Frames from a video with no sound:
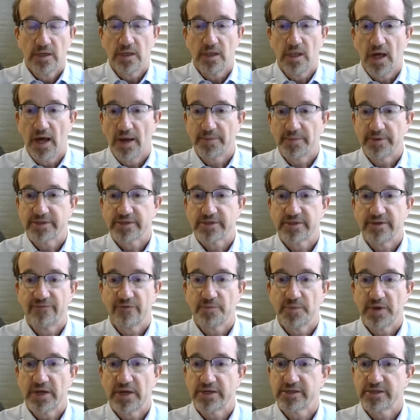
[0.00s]
lobbyist
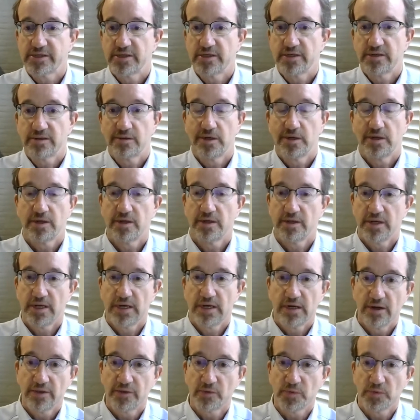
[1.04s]
information,
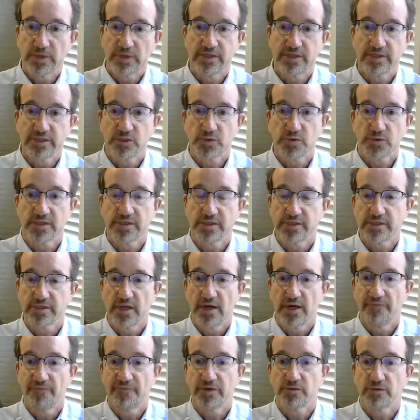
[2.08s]
now all the redistricting
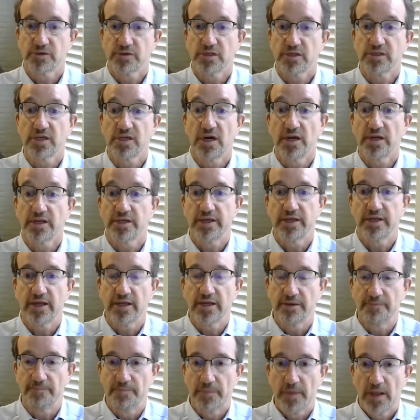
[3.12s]
stuff. There's a ton of data.